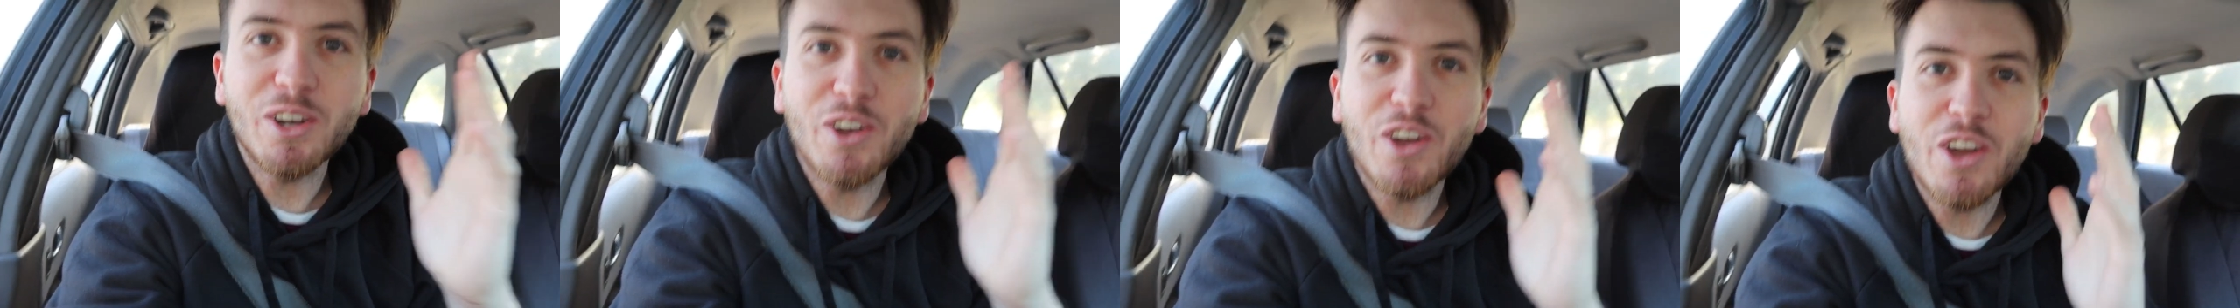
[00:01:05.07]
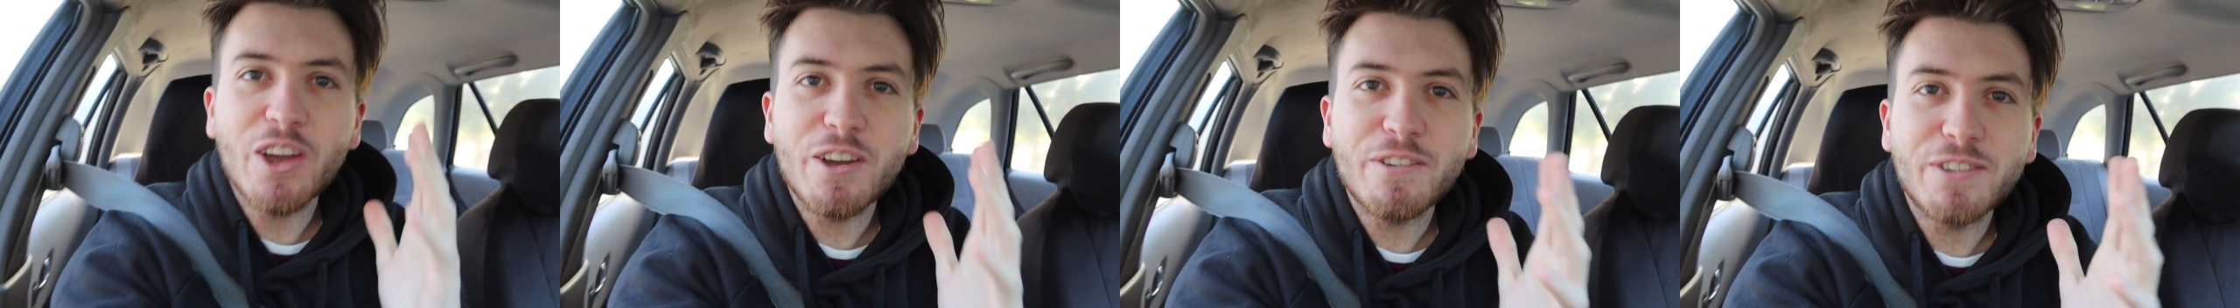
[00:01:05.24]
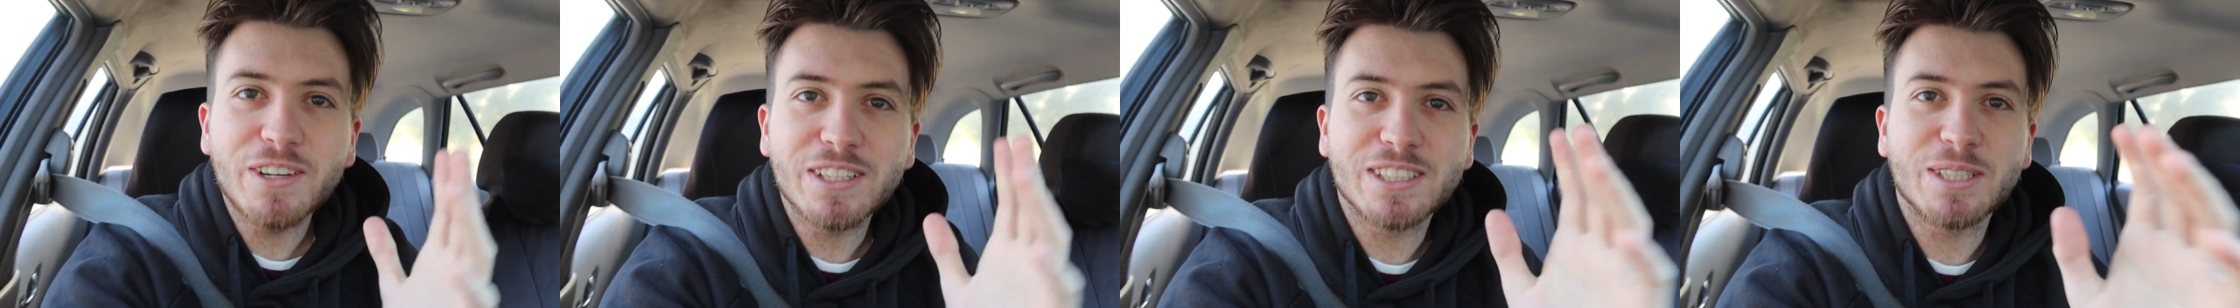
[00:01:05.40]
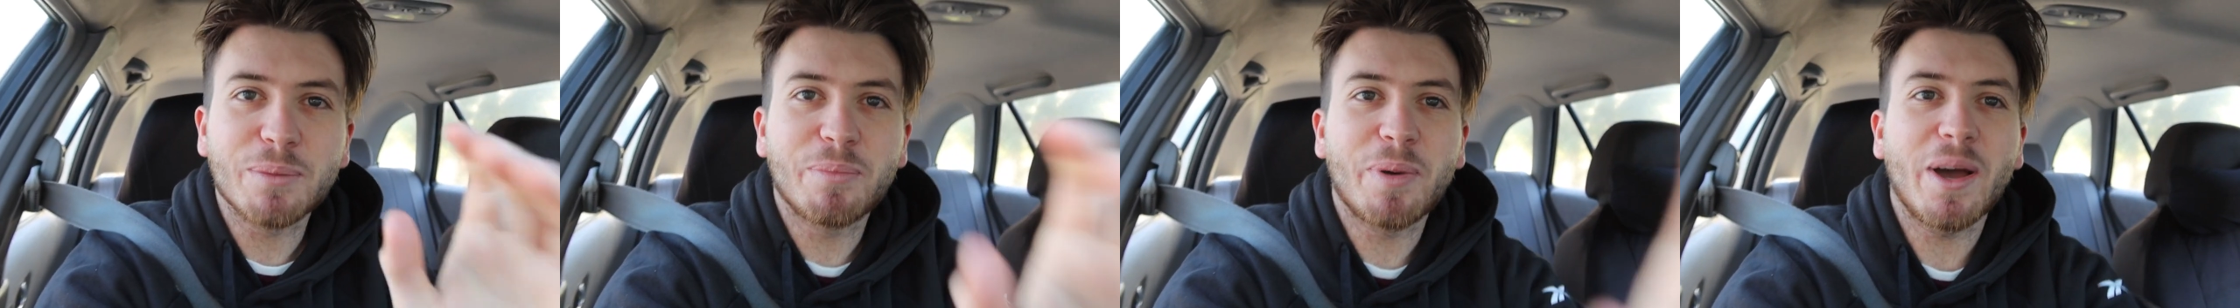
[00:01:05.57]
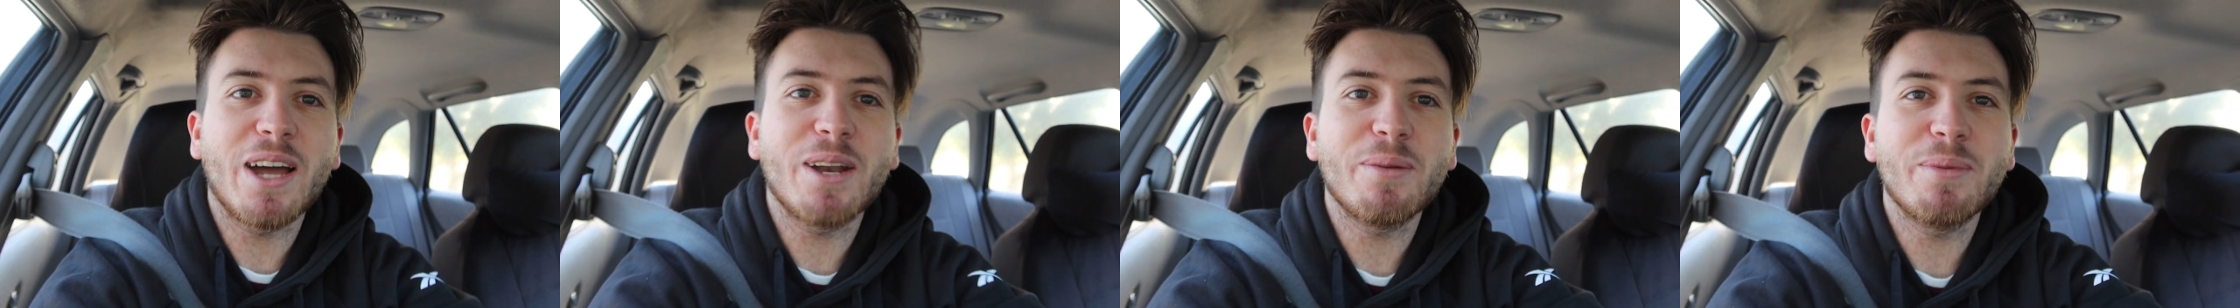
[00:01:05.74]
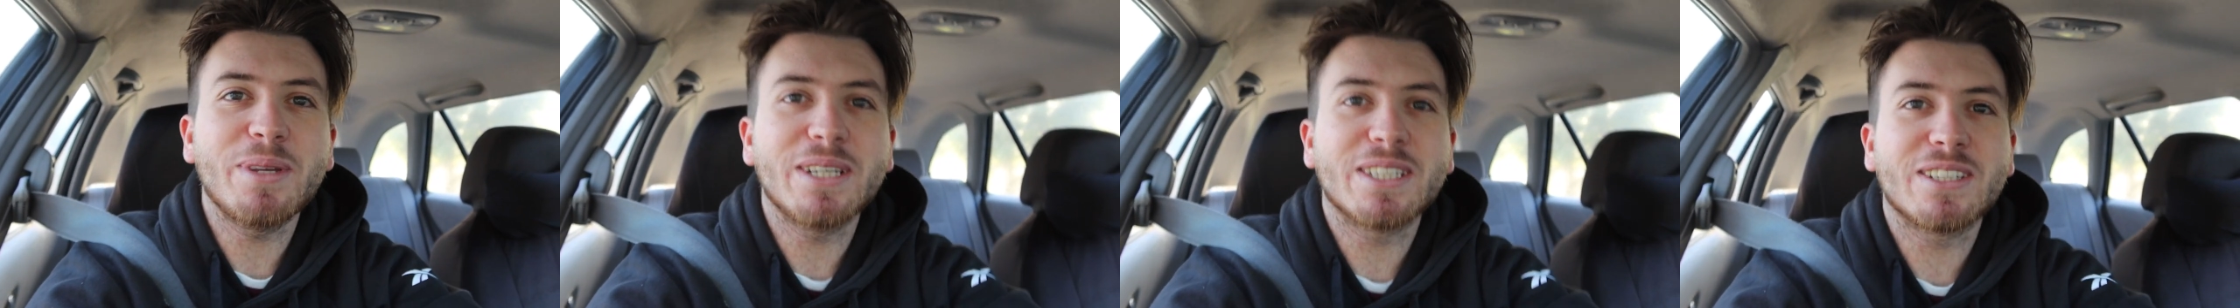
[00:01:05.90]
nervous. A
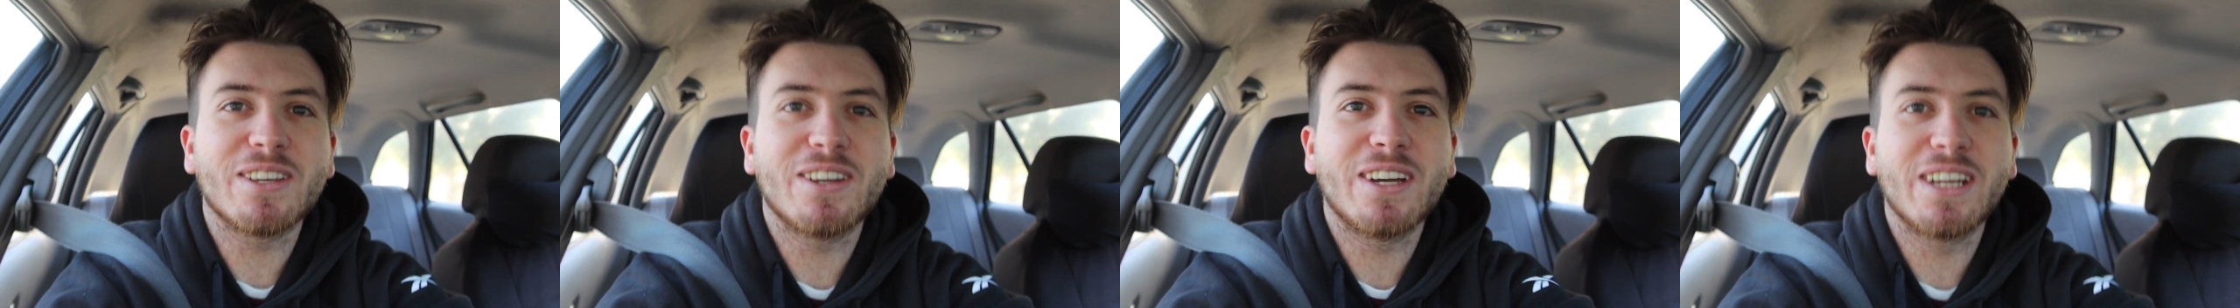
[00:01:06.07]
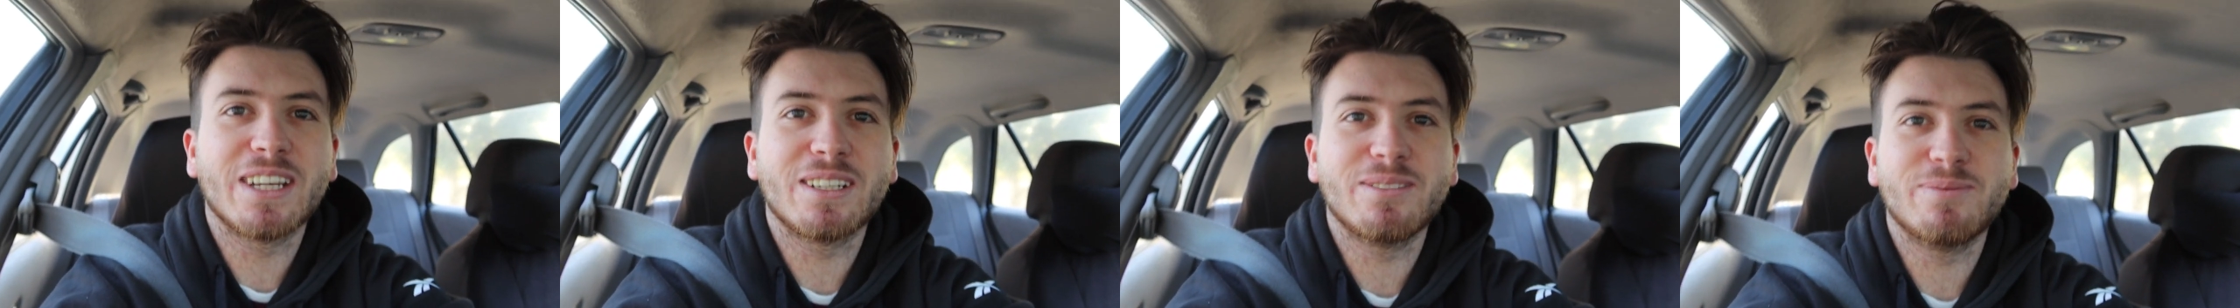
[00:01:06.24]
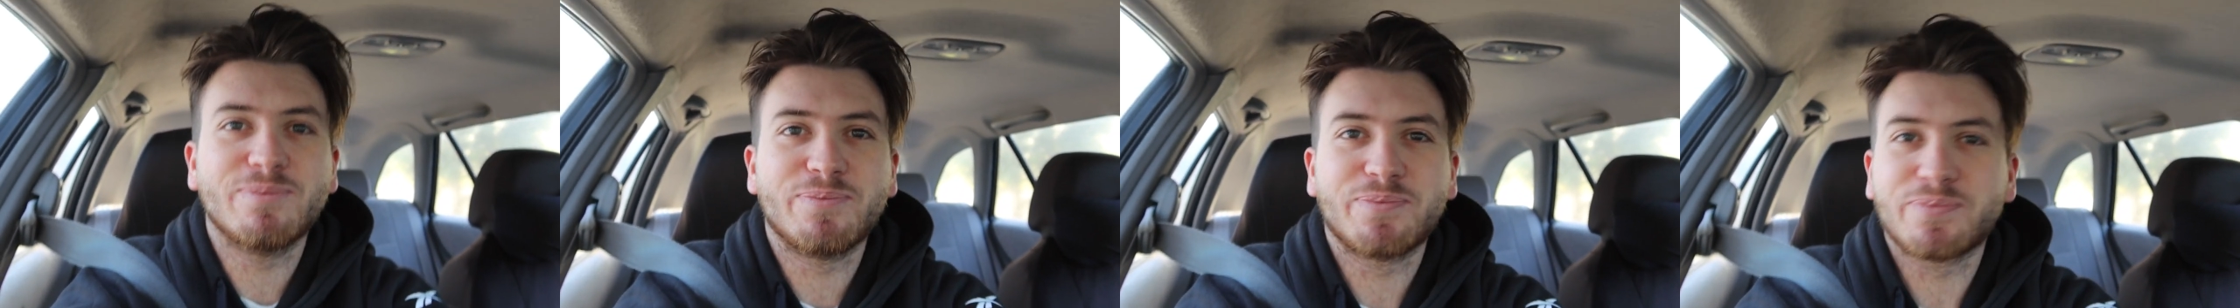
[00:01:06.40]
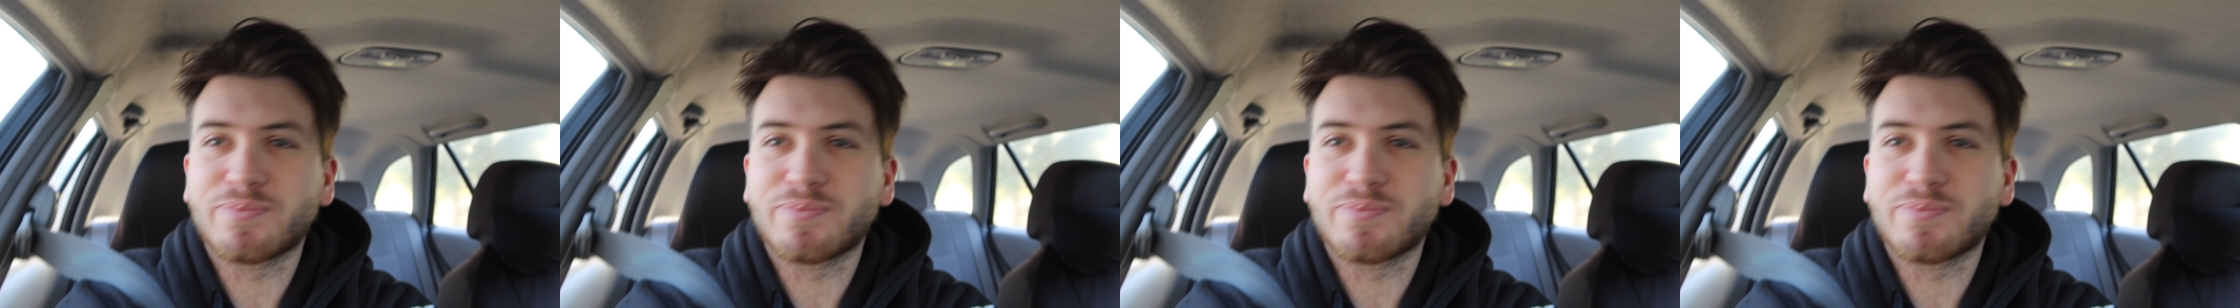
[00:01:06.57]
part of me's like,